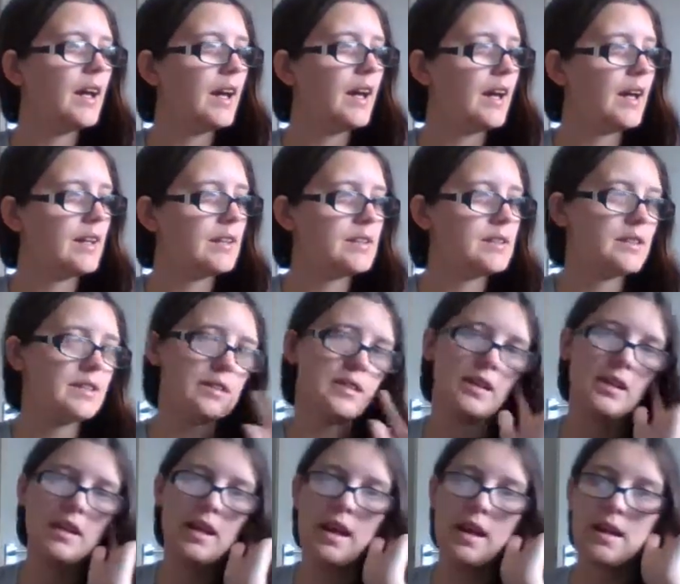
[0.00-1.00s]
at
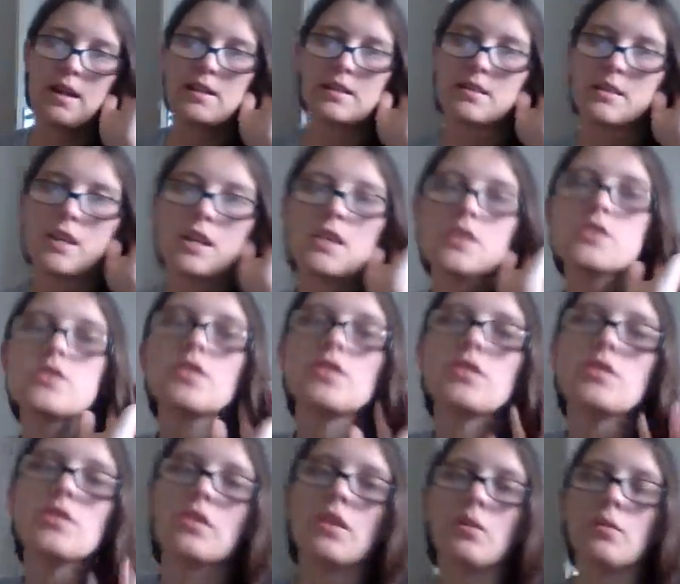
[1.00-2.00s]
the end. So
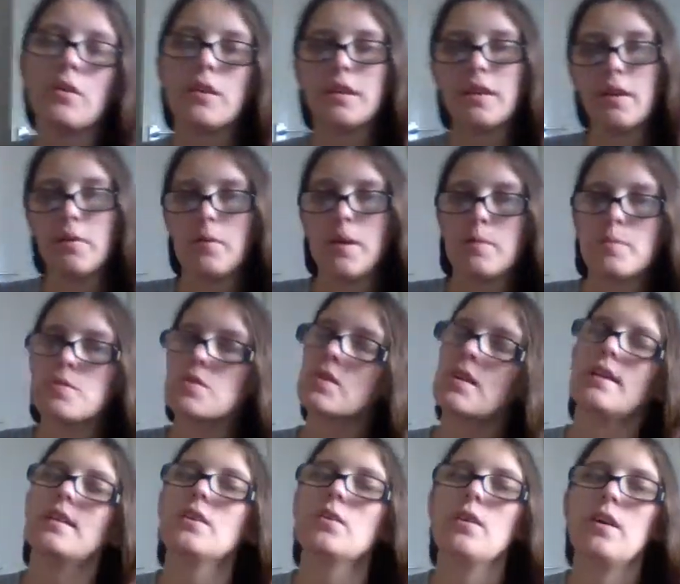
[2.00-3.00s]
you go on their
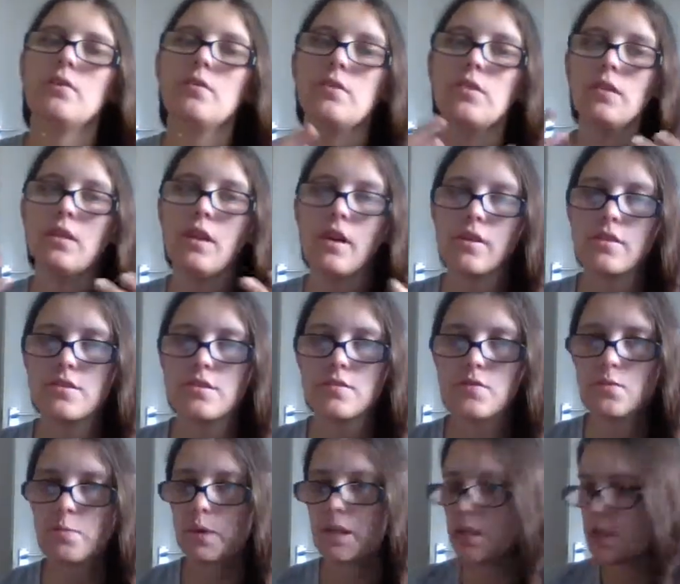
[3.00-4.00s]
website, you have loads
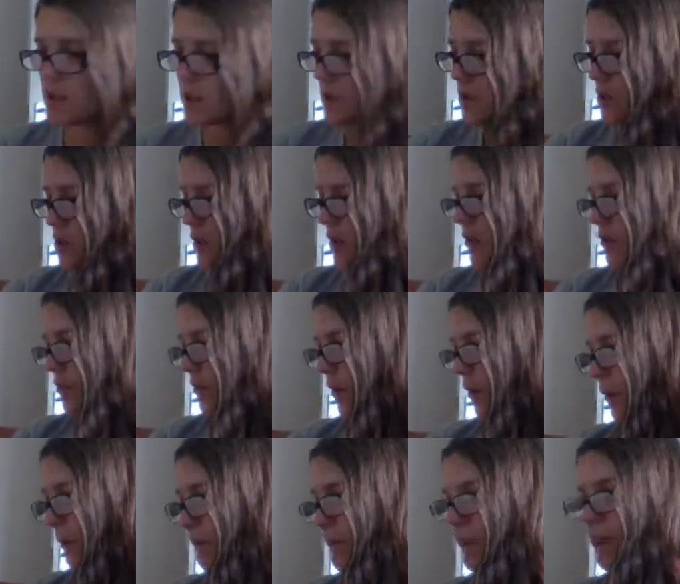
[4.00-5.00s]
of sweets to choose
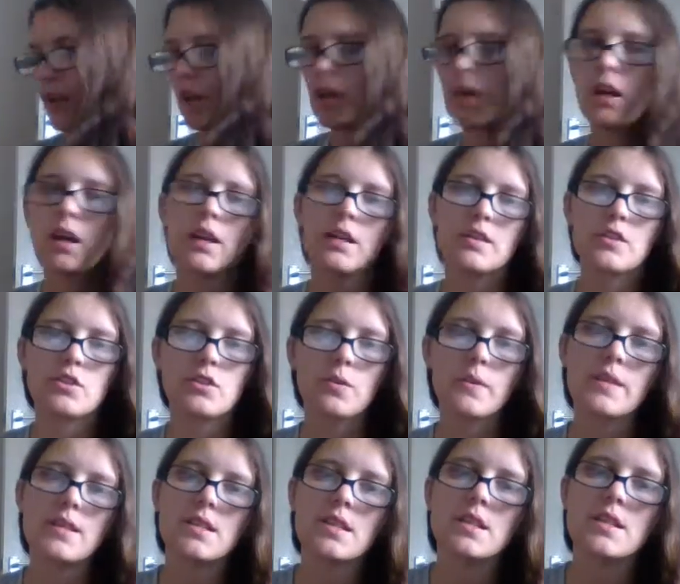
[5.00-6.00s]
from. The
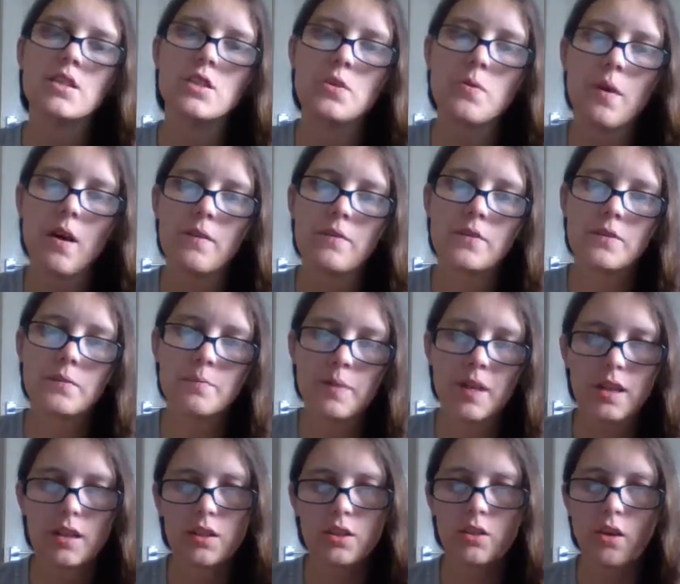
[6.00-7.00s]
choice is you either
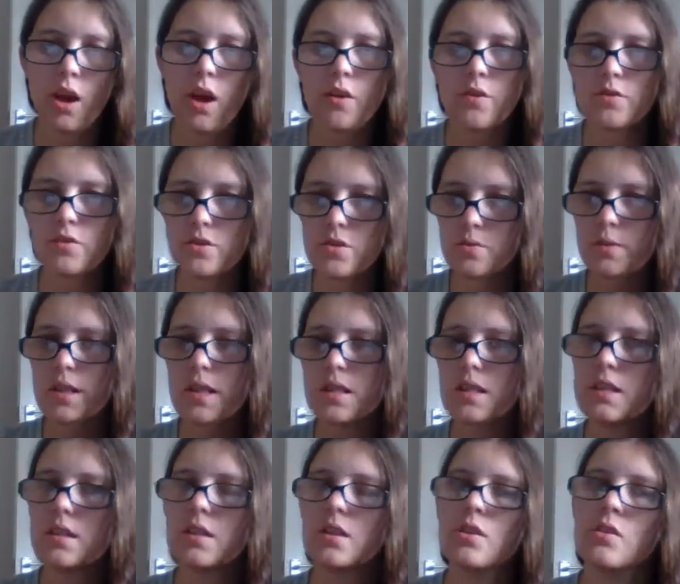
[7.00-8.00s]
pick your own
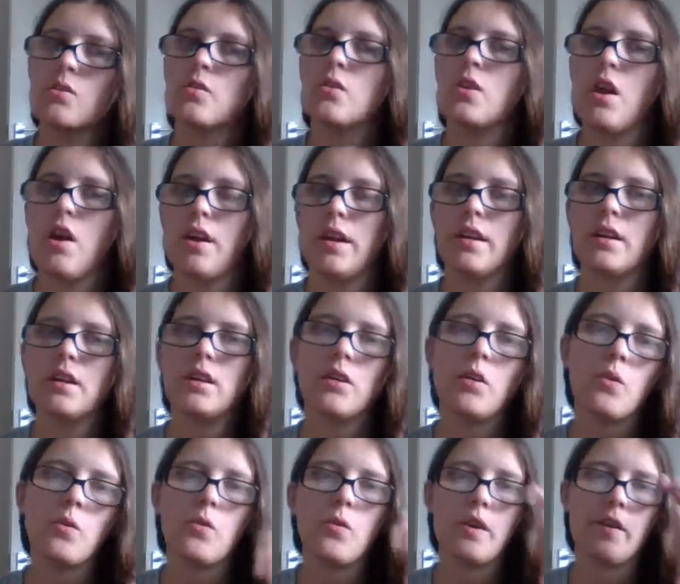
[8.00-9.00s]
sweets that you'd like,
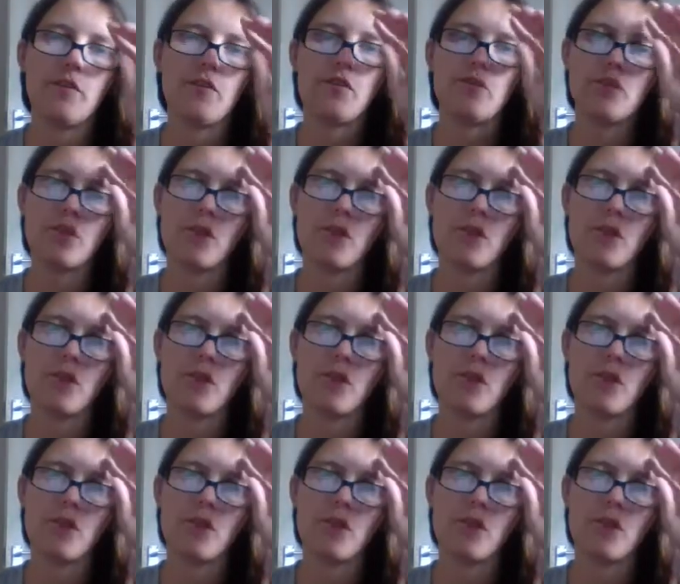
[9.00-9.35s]
or if you